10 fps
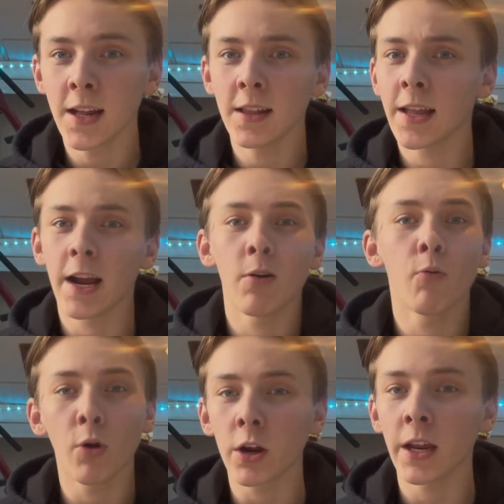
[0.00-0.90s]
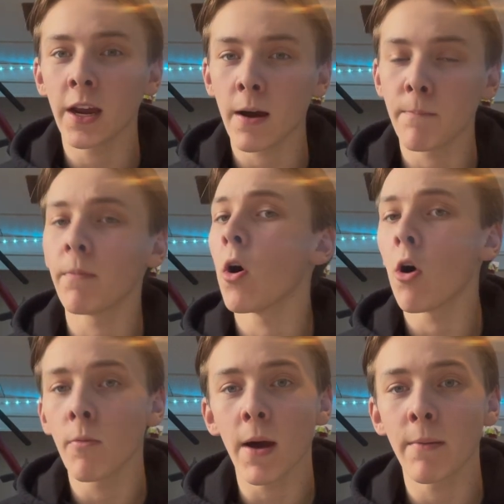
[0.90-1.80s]
Like working up all
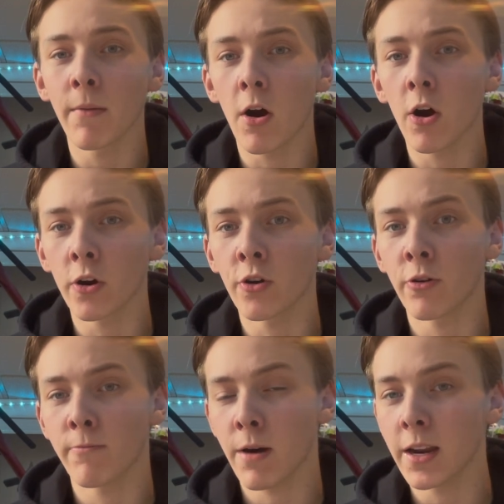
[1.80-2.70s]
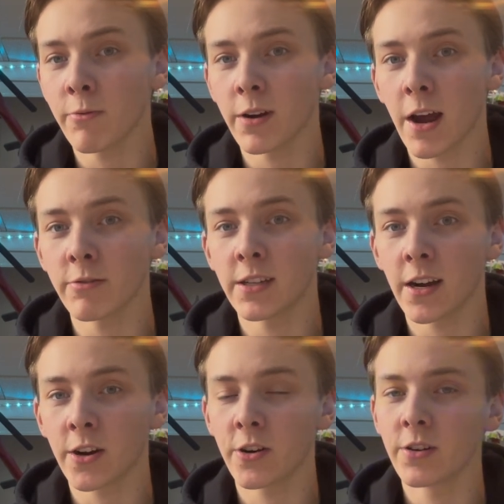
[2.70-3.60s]
my hard-earned money when I was
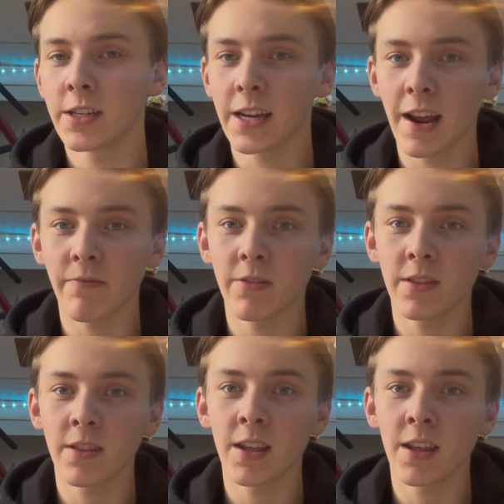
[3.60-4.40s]
younger to get the